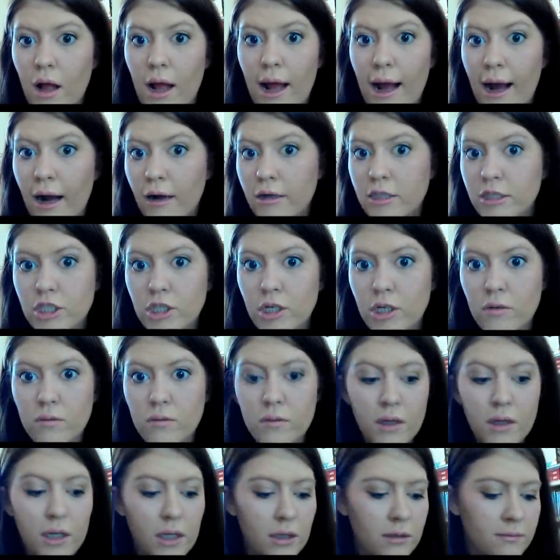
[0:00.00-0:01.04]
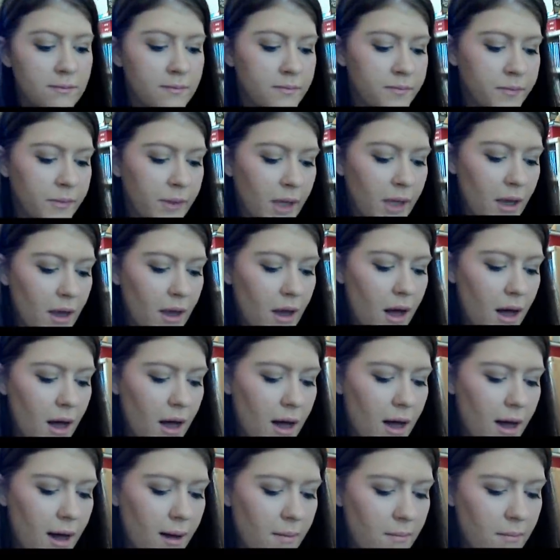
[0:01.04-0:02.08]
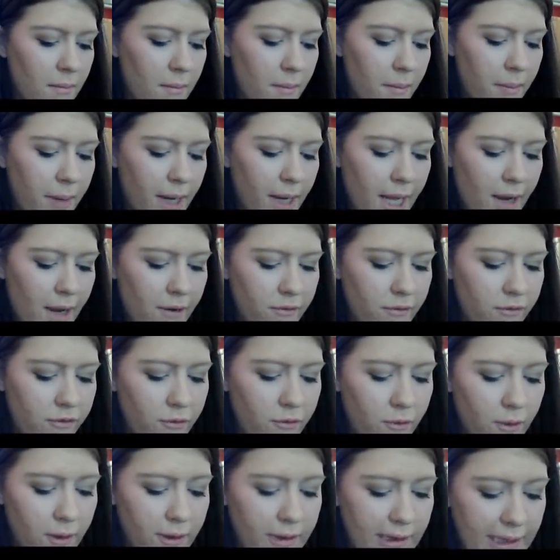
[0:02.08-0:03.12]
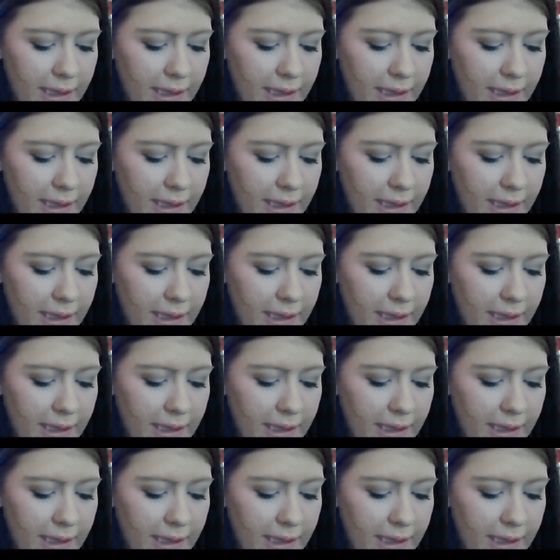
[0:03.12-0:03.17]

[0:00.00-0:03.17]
How could you go wrong? But for